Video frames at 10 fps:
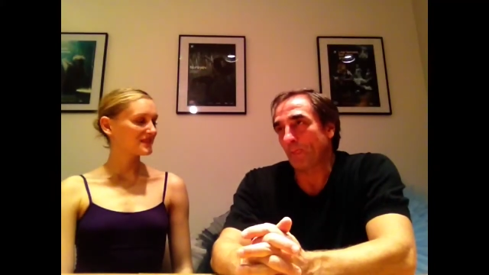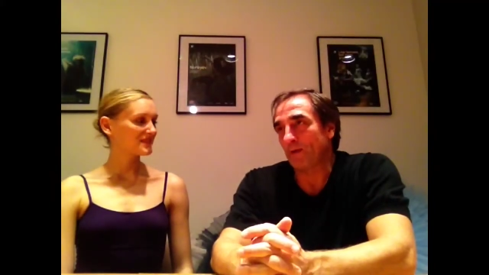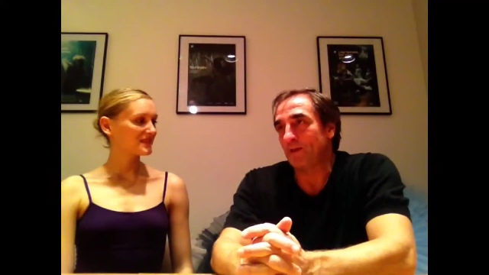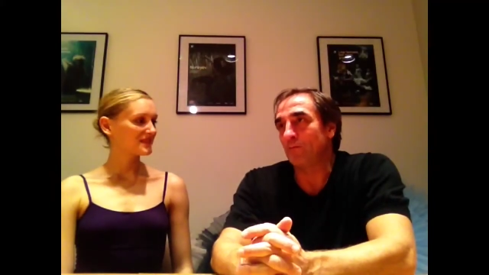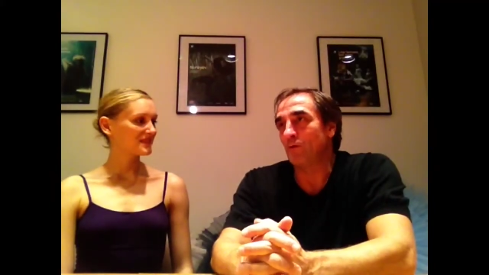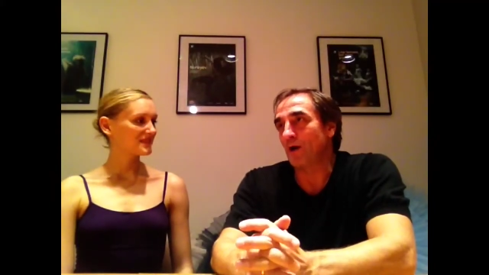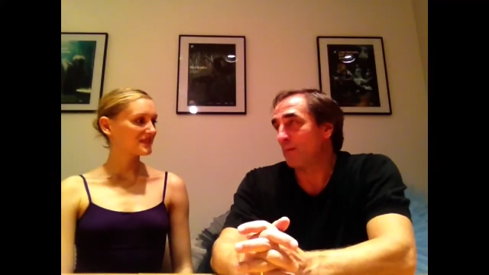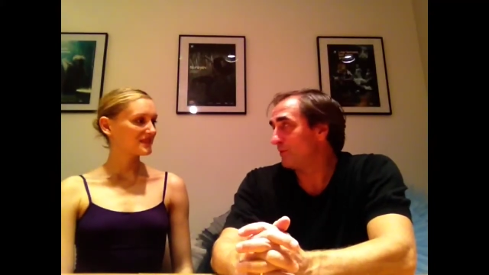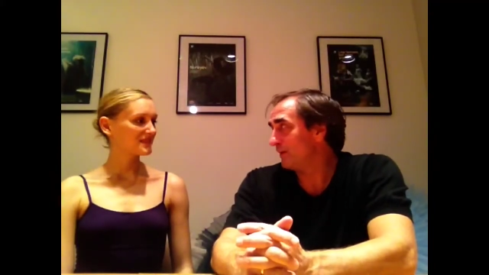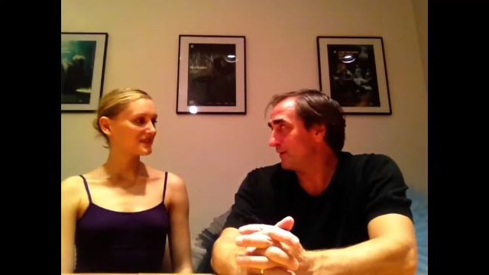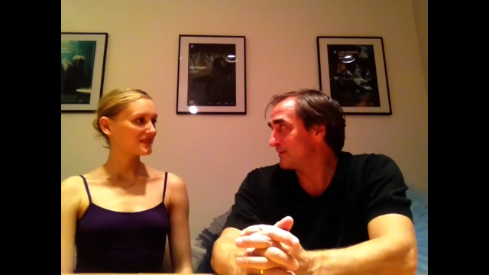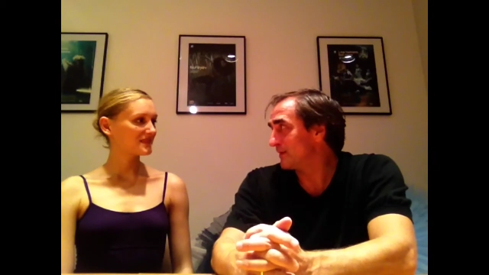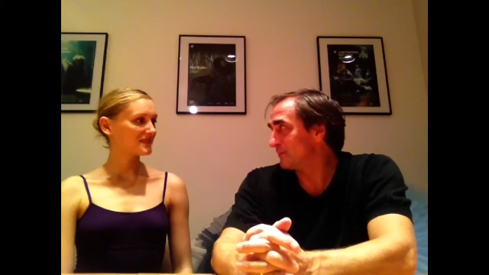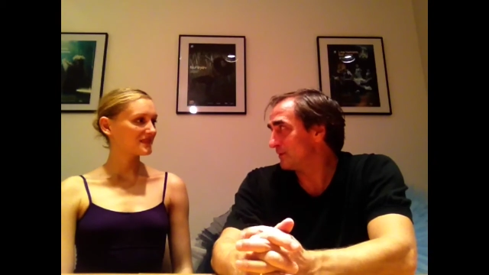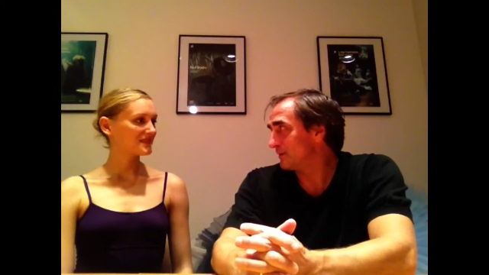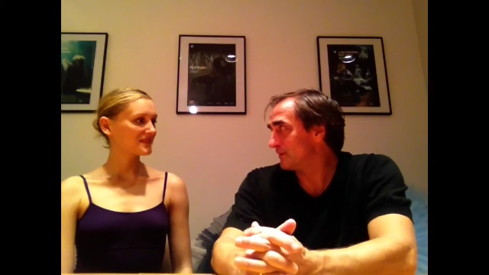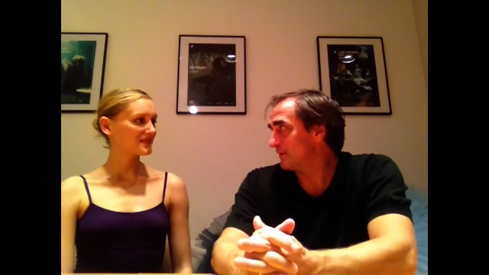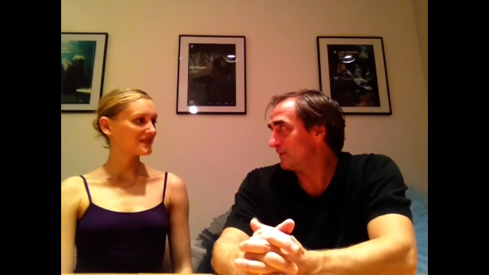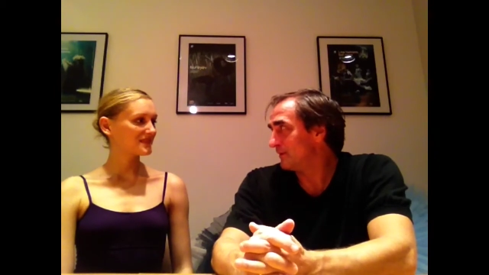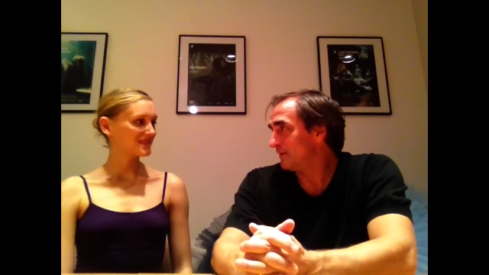Speaker 1: they were happily accepted
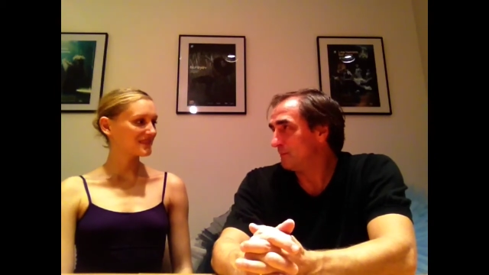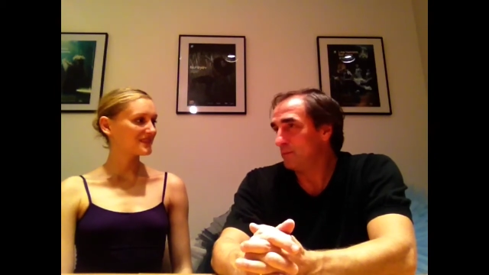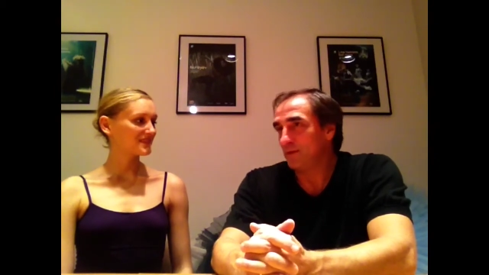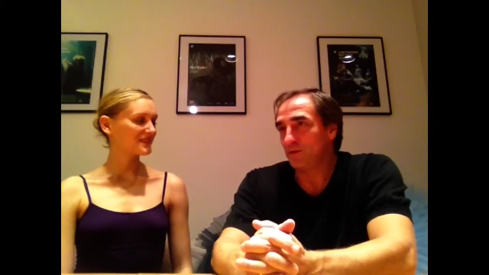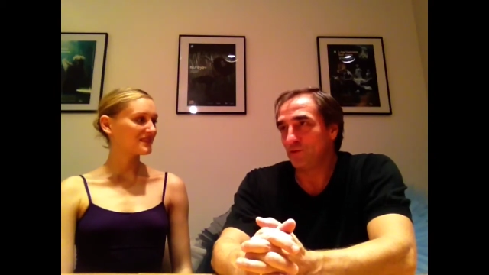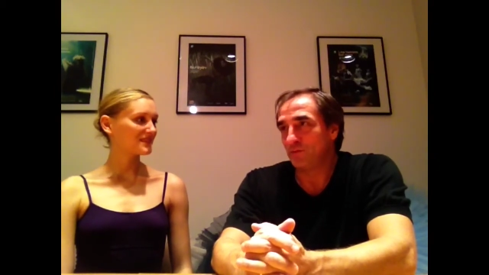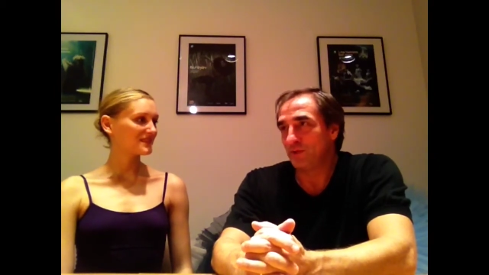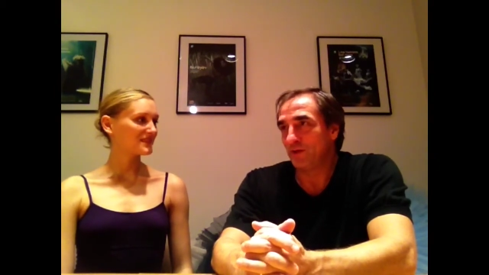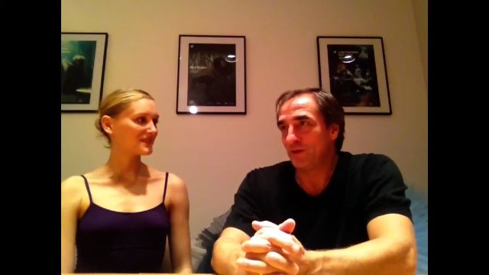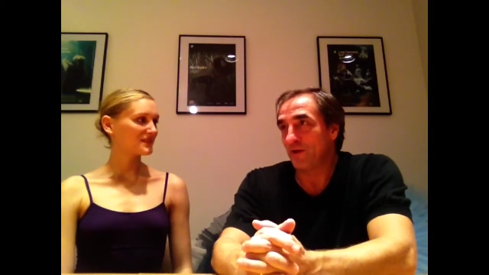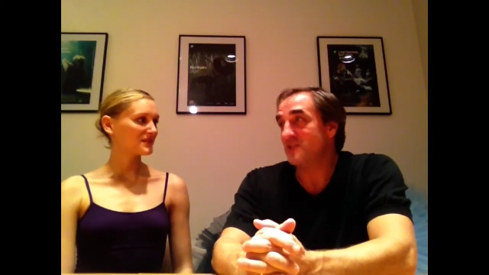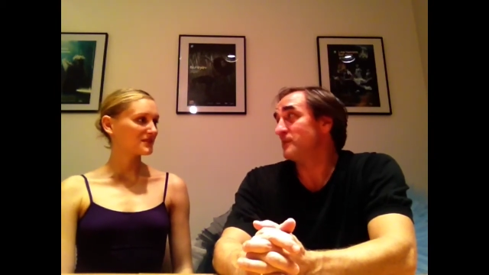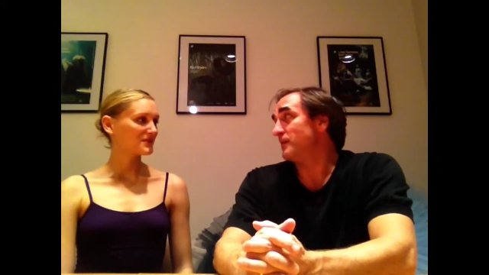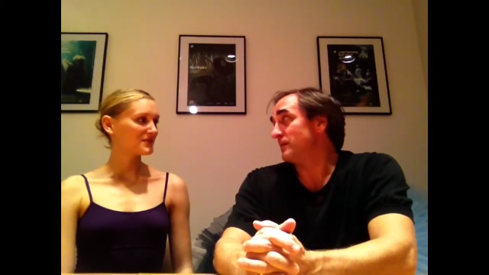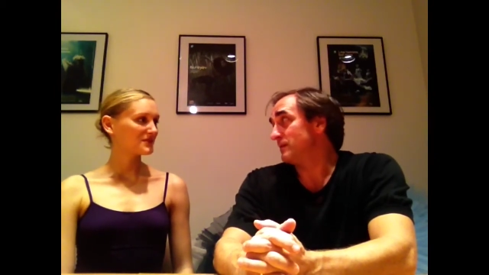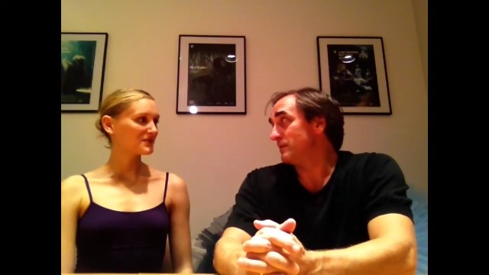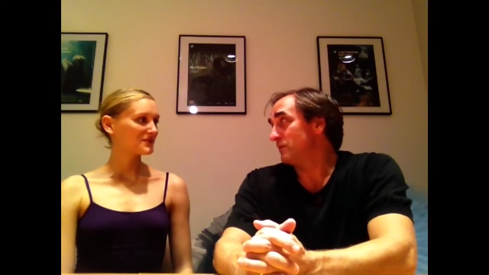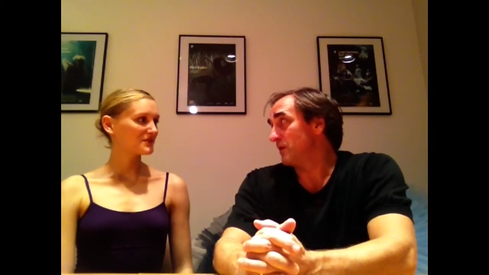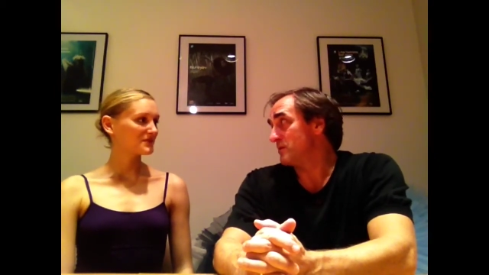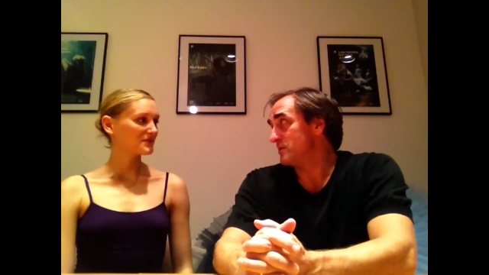me to be a resident
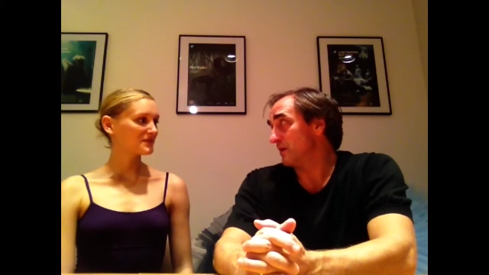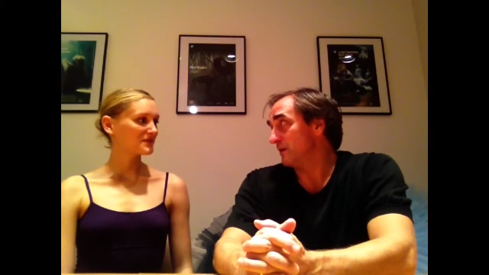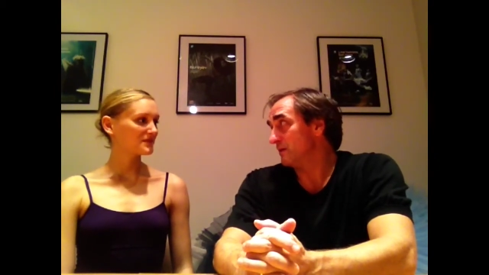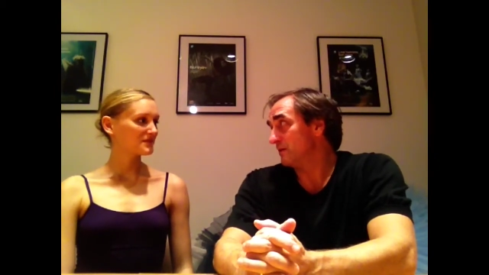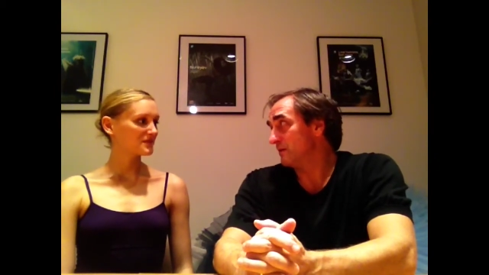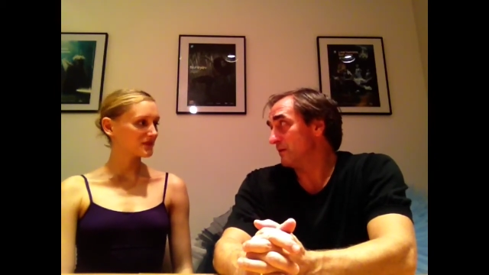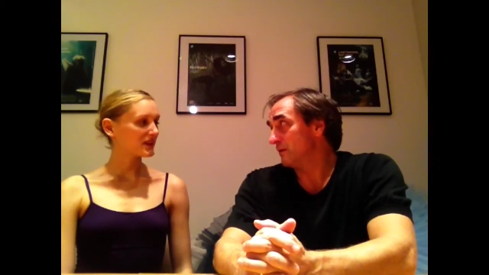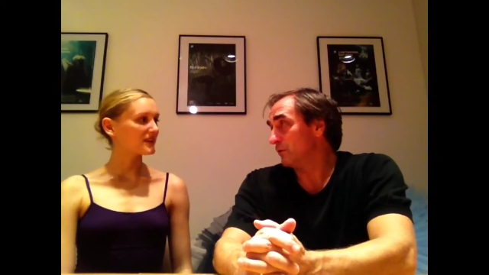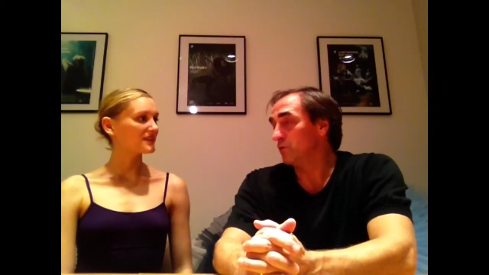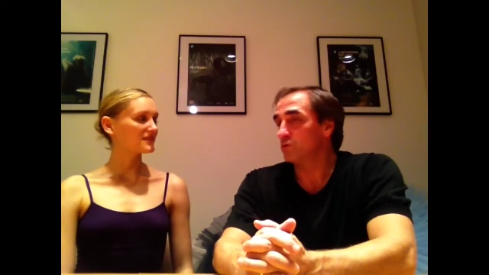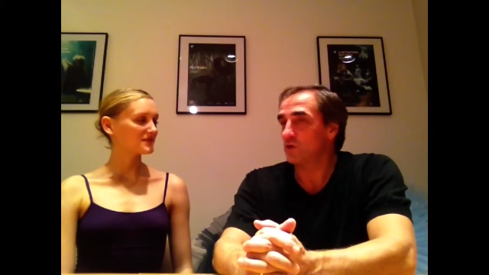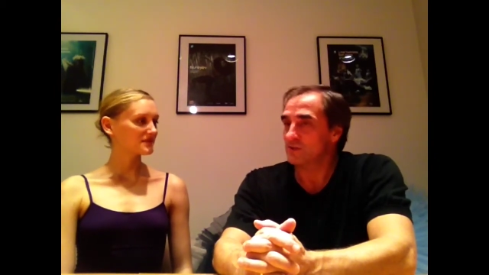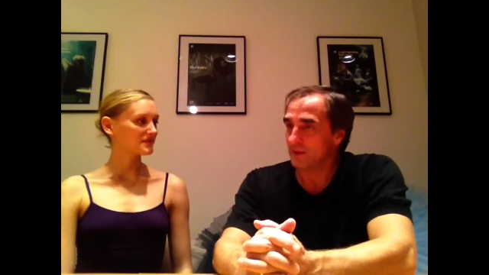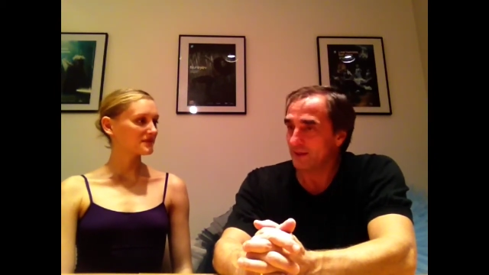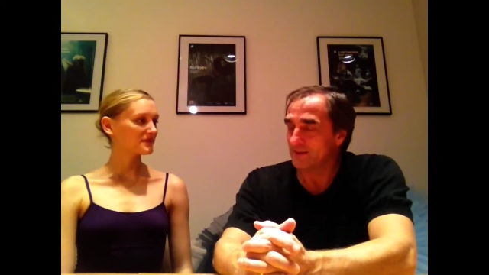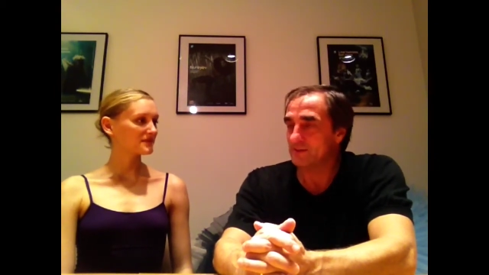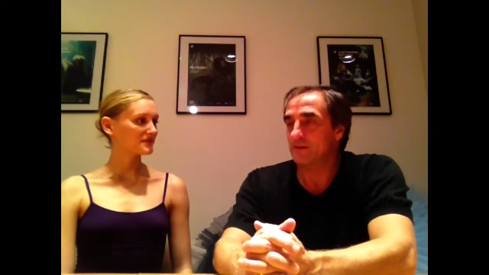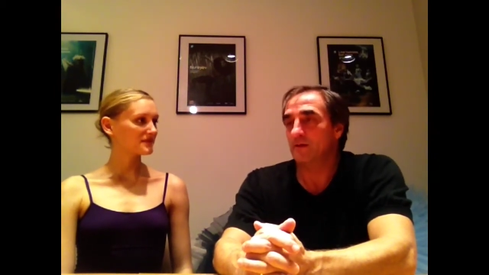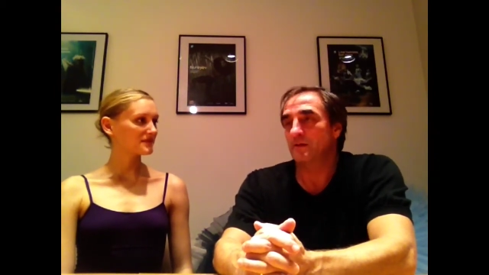dancer, okay. not just a guest.